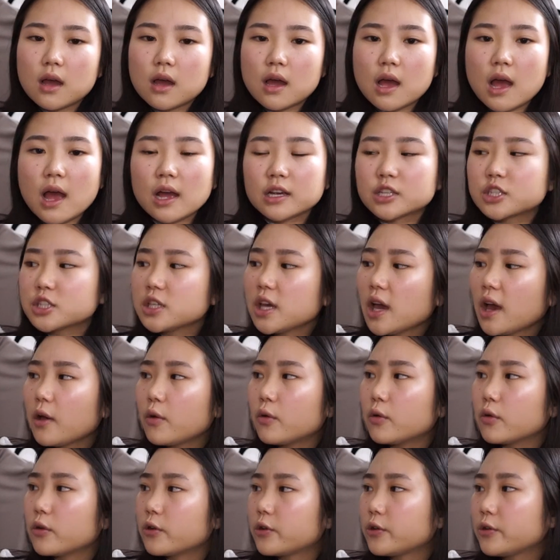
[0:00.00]
actually, I
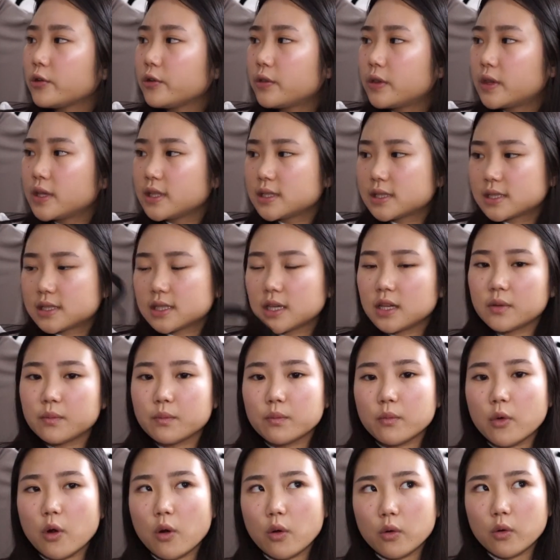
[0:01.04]
ordered this in
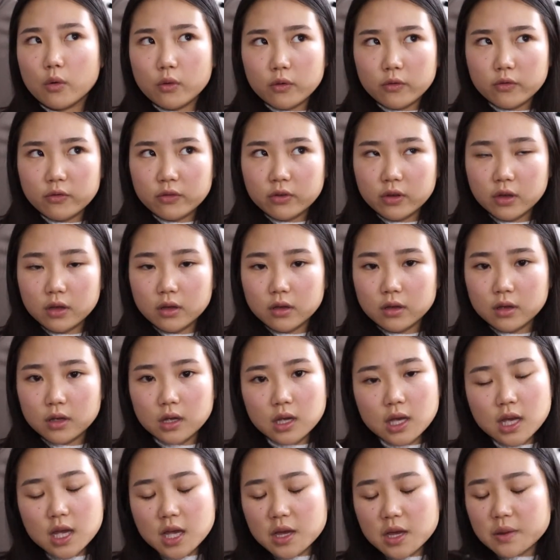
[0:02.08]
mauve,
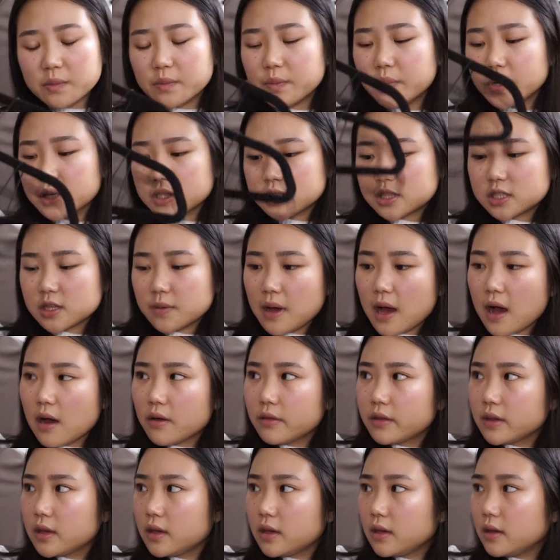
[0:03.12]
but
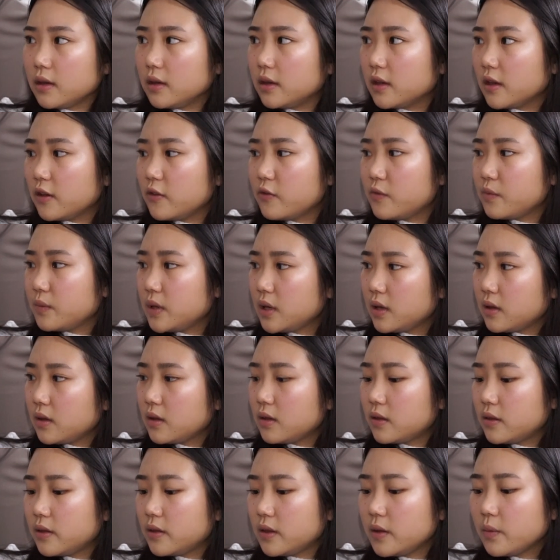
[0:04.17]
somehow they gave
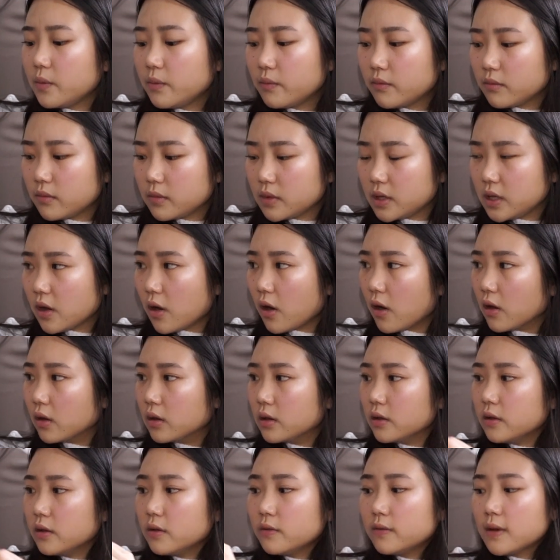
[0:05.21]
me the, the
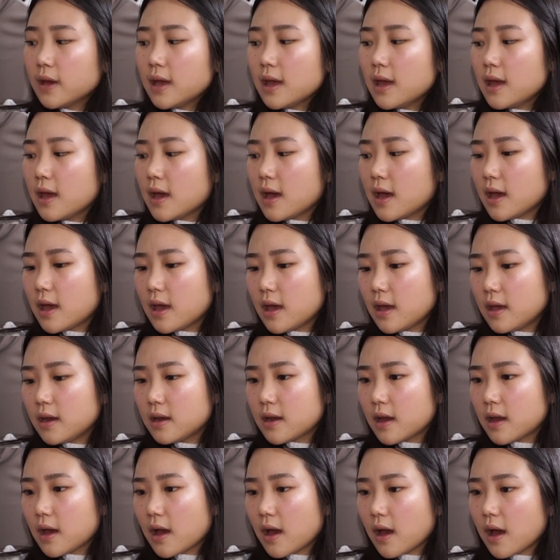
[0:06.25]
olive.
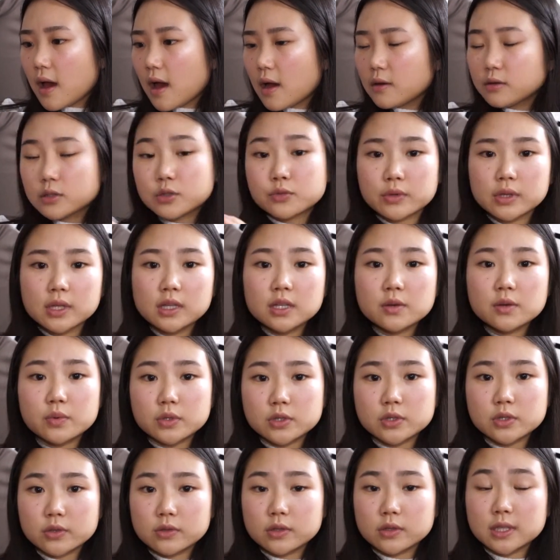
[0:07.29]
And I was really
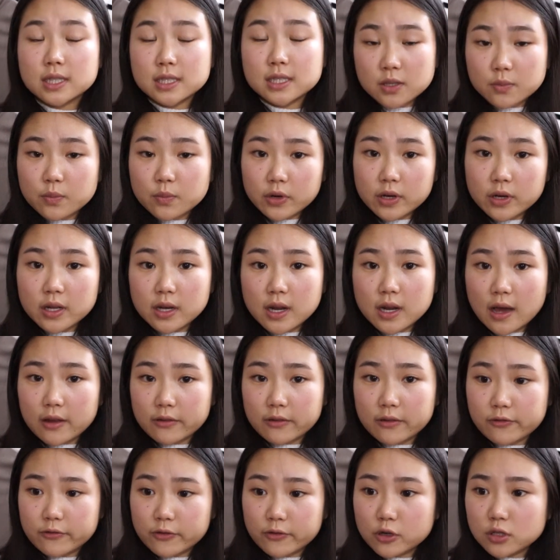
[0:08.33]
disappointed at
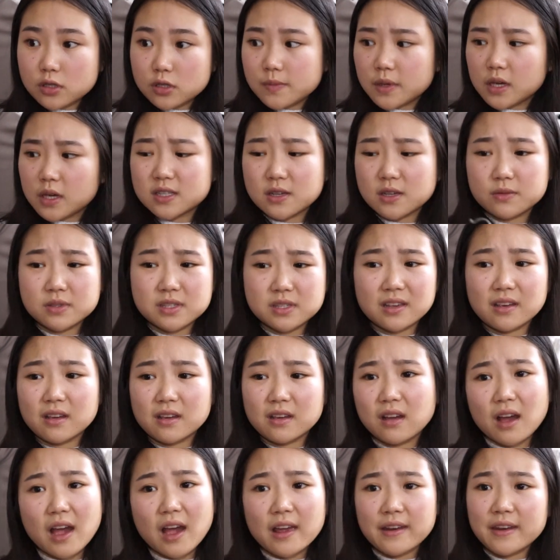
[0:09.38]
first because I was
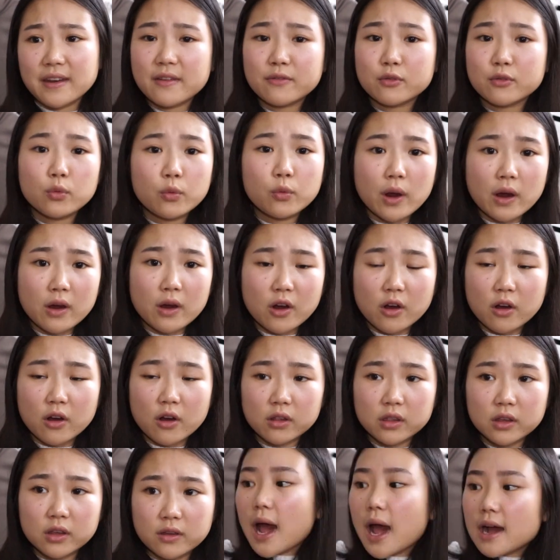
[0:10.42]
like, I never wear
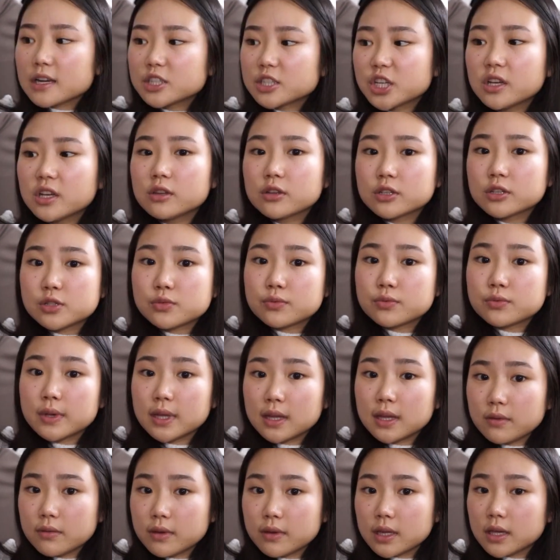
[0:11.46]
olive. It actually looks
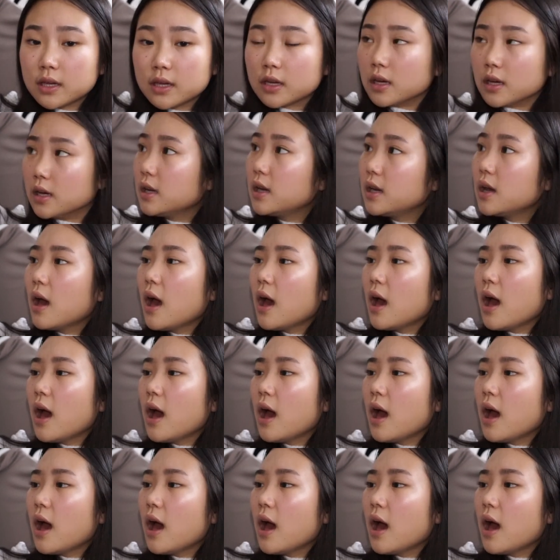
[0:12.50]
really, really good.